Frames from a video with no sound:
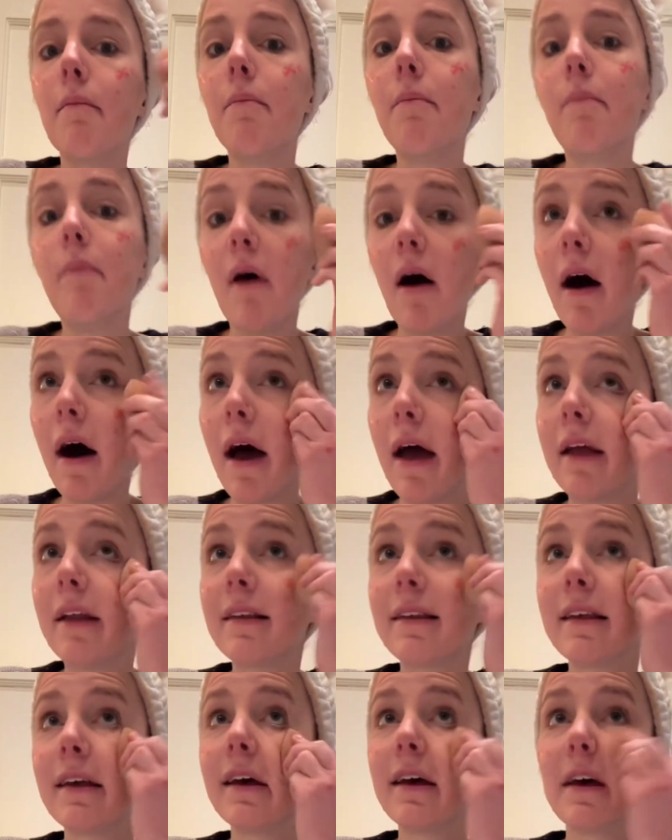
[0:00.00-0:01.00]

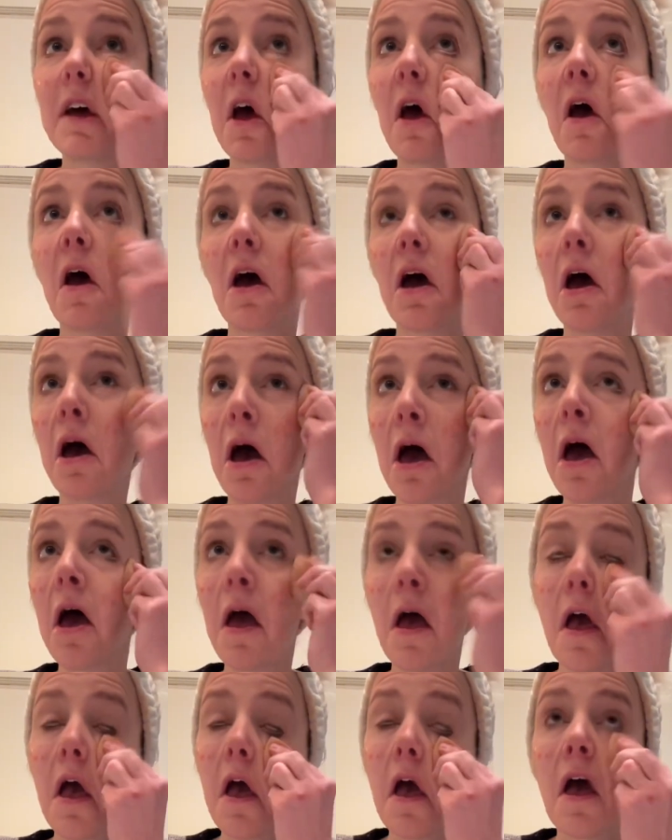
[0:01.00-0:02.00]
But
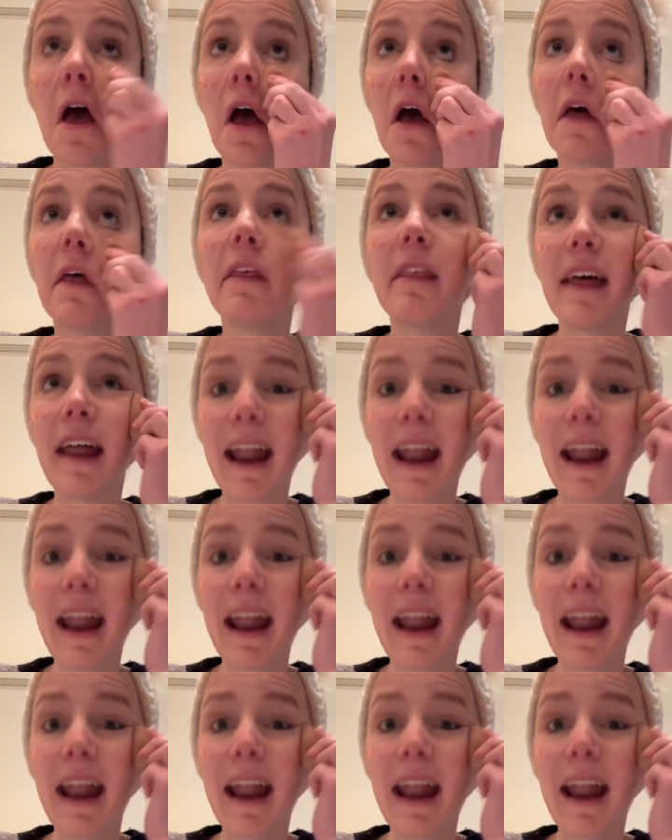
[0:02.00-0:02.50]
then